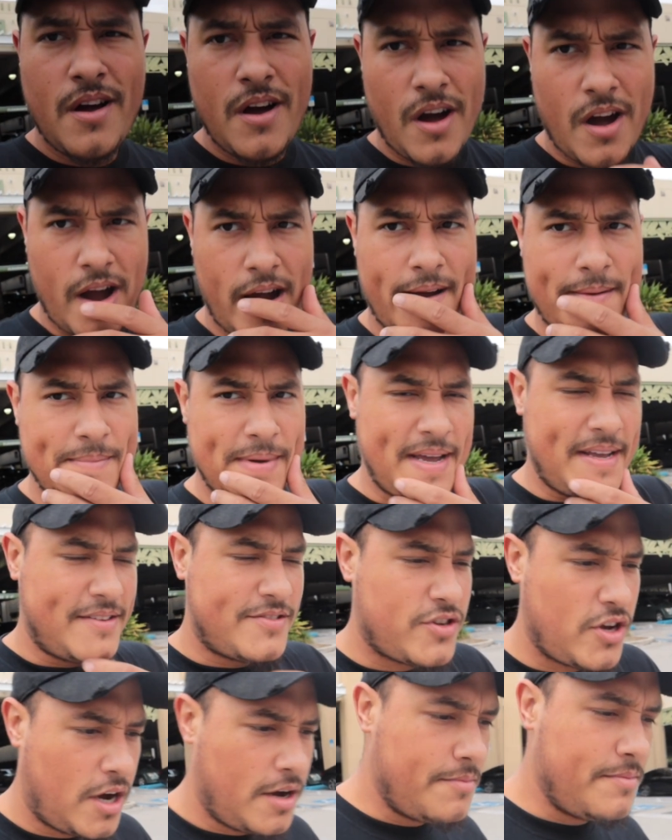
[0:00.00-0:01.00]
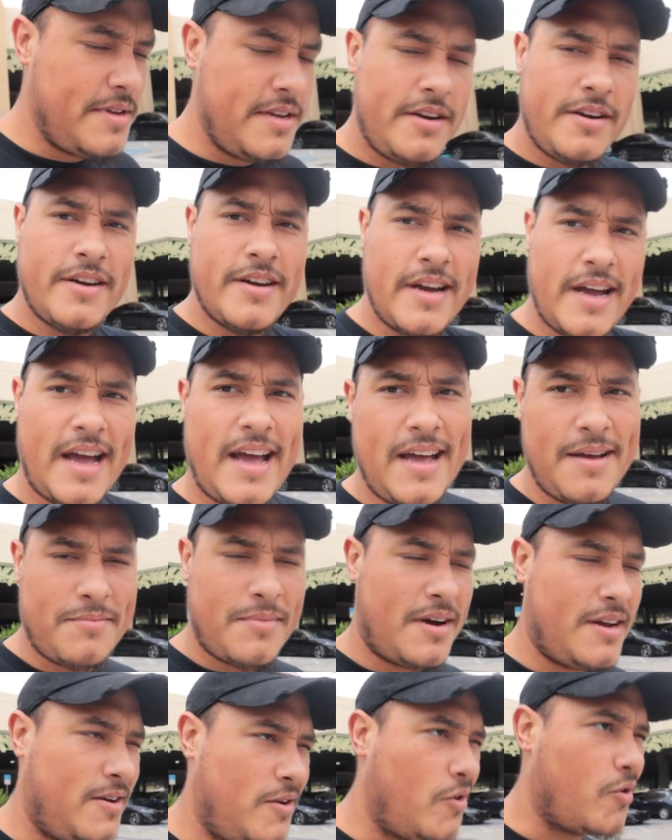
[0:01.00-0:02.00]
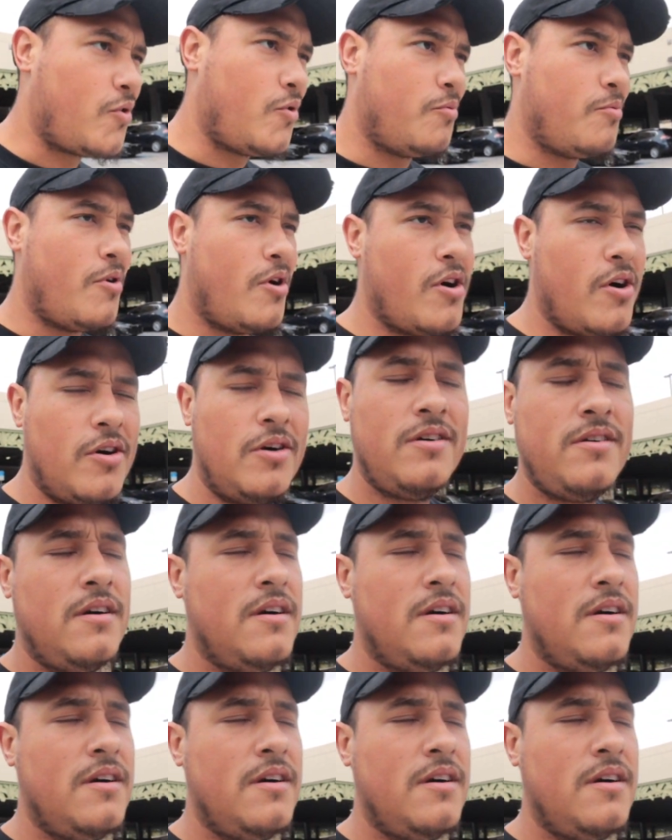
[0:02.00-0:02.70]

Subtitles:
All right, man, so I'm here at my local mall.